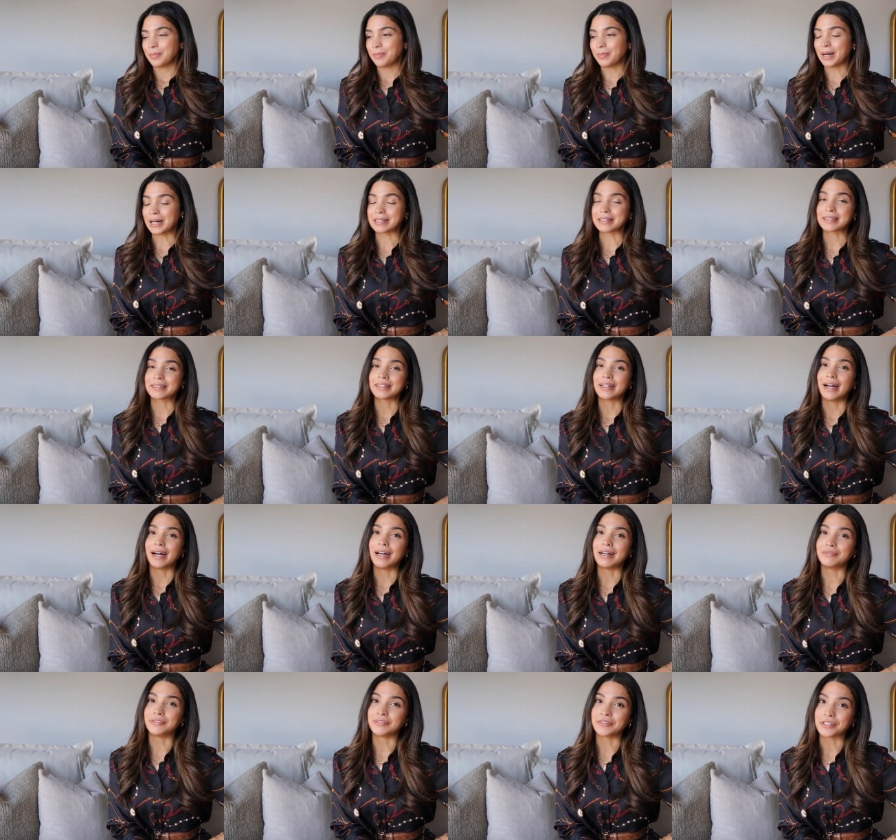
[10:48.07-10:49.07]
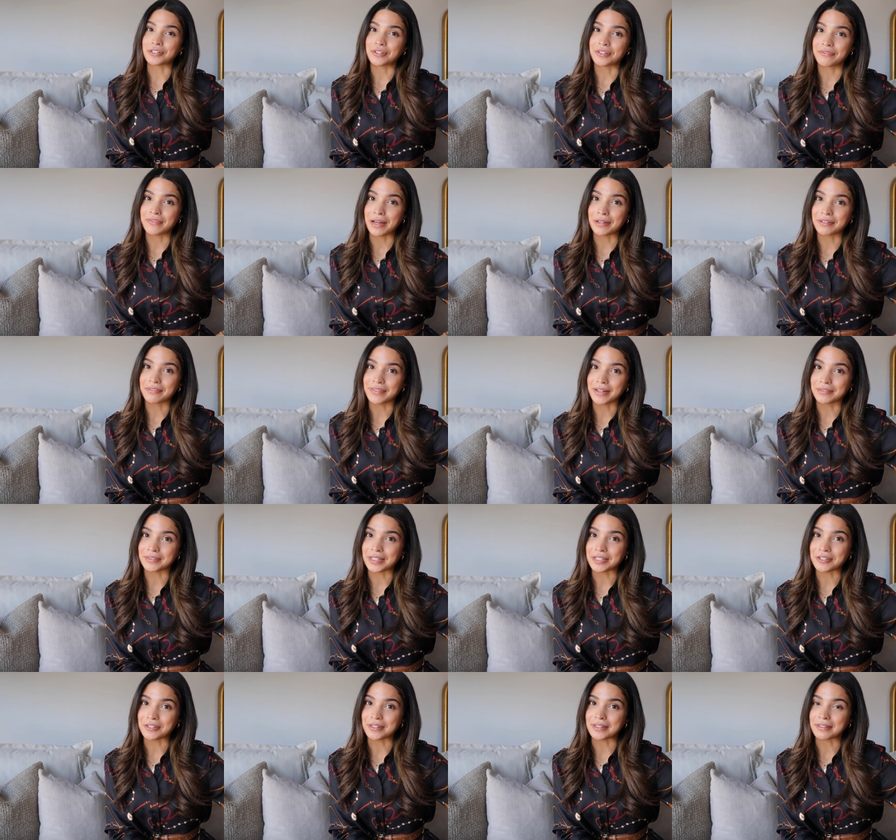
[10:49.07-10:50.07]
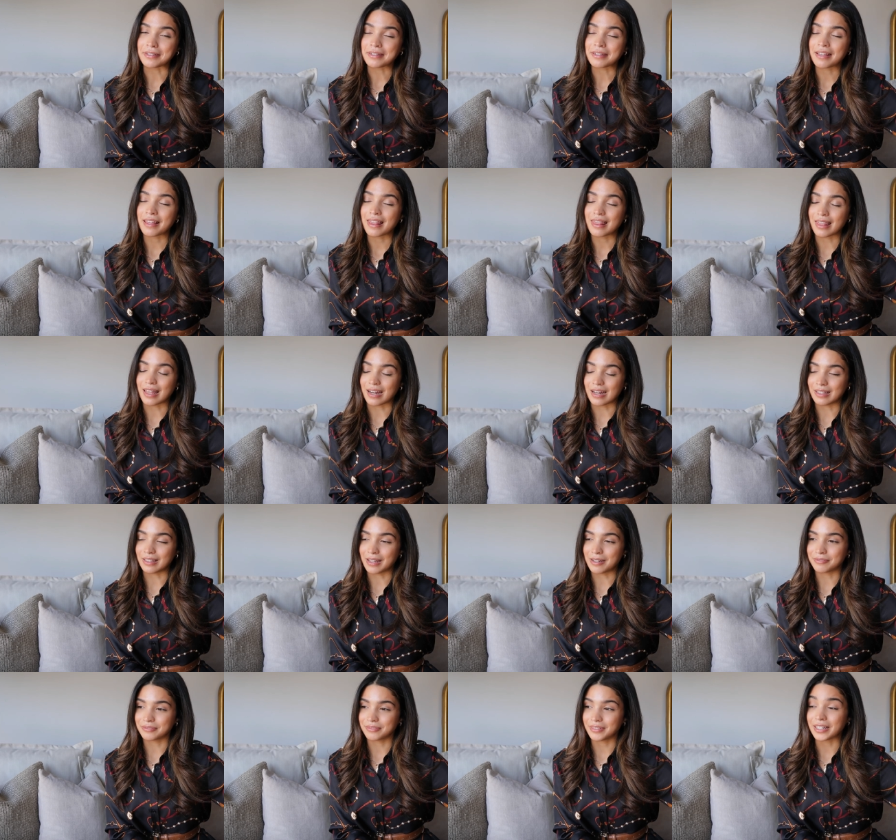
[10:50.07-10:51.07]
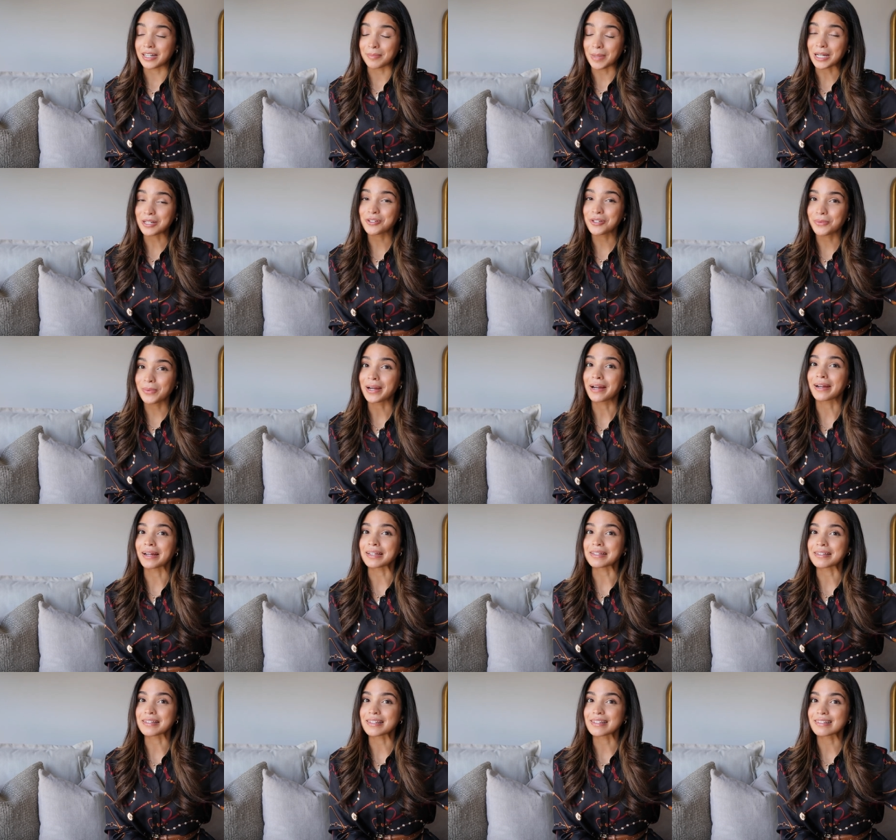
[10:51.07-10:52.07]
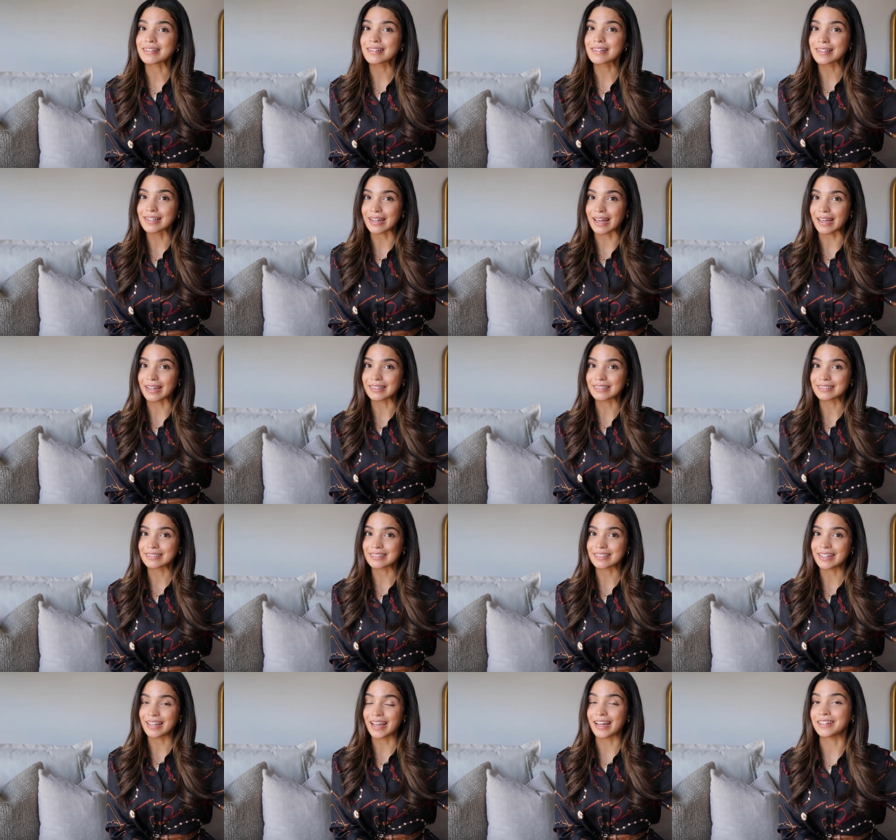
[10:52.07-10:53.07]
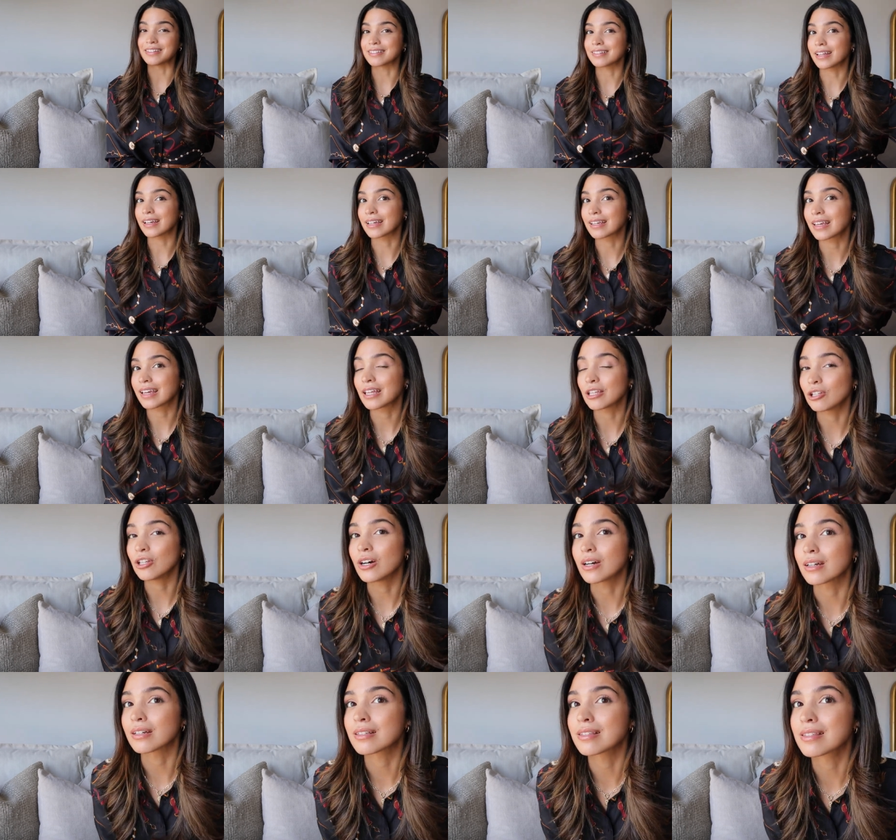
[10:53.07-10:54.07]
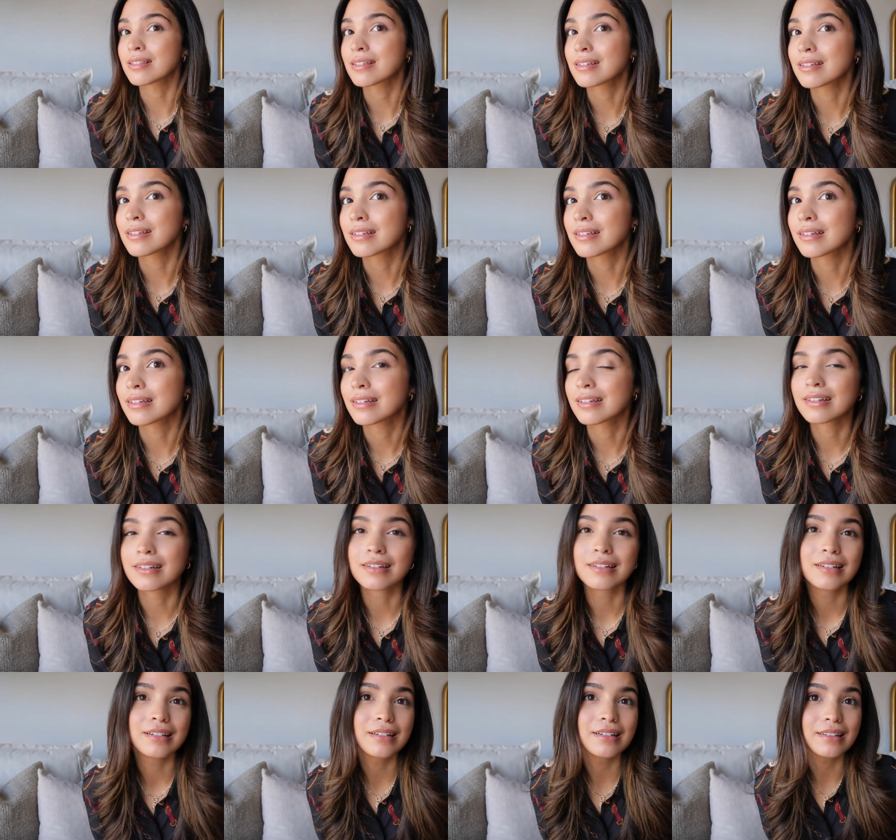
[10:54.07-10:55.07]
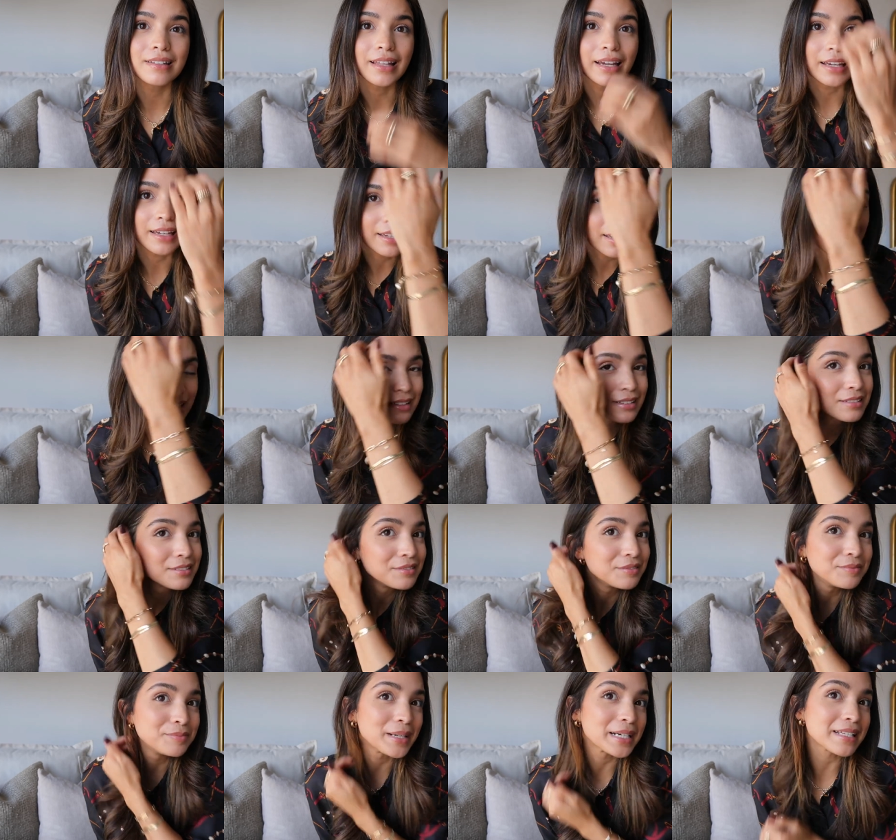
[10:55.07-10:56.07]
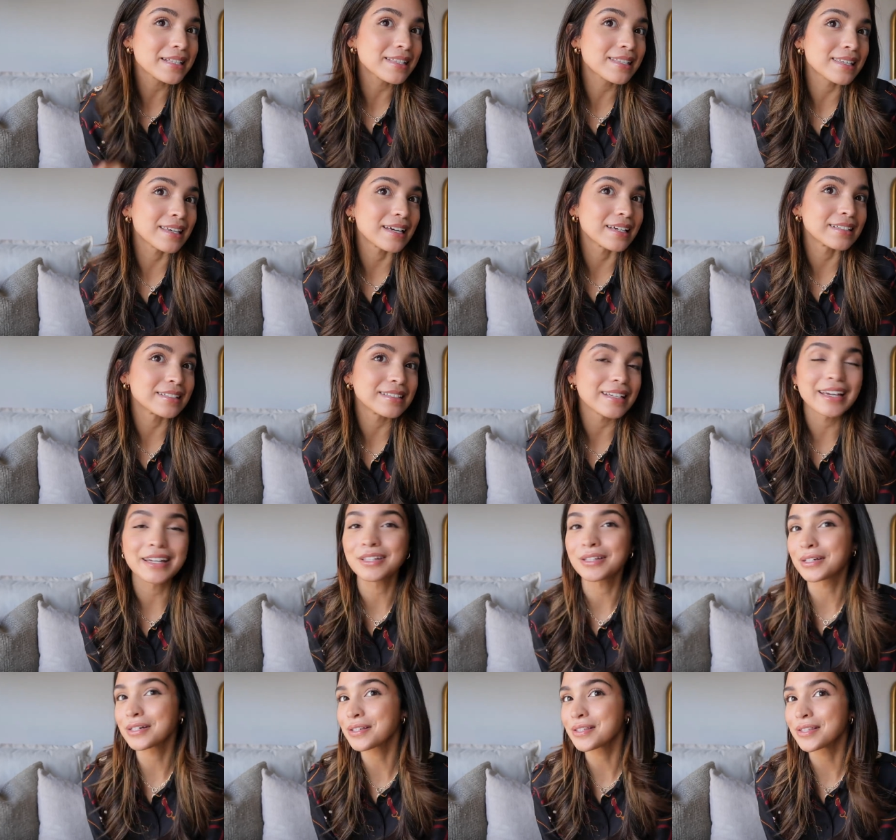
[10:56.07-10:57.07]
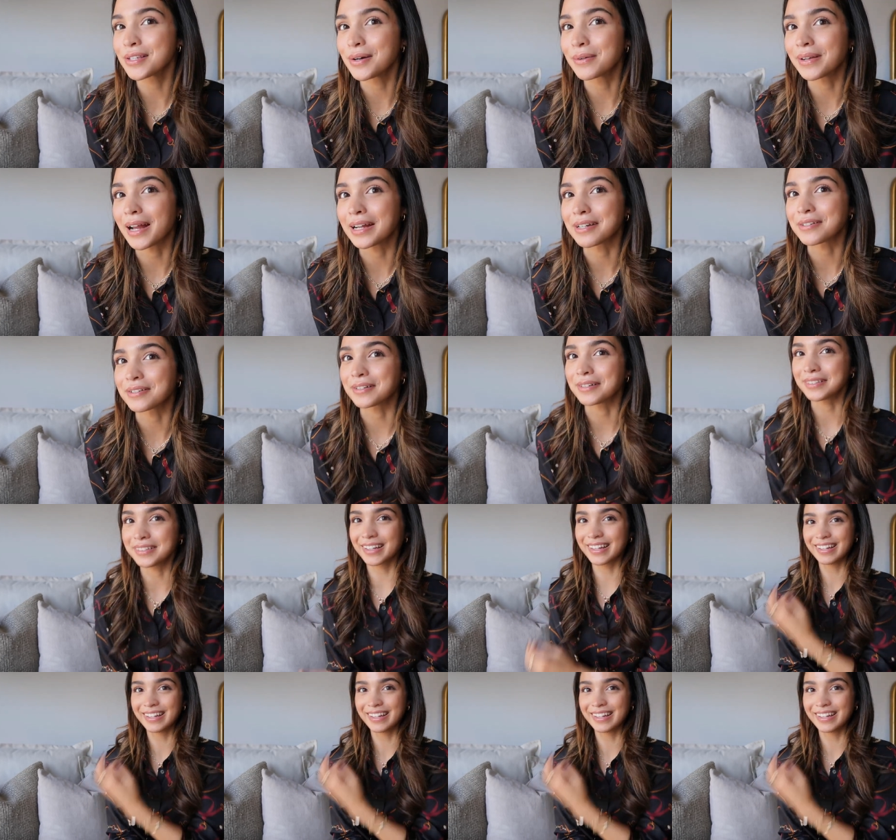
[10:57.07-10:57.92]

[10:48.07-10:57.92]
But I have officially found a foundation that I love. And I'm actually wearing it today. And like, it looks like my skin. It looks so natural.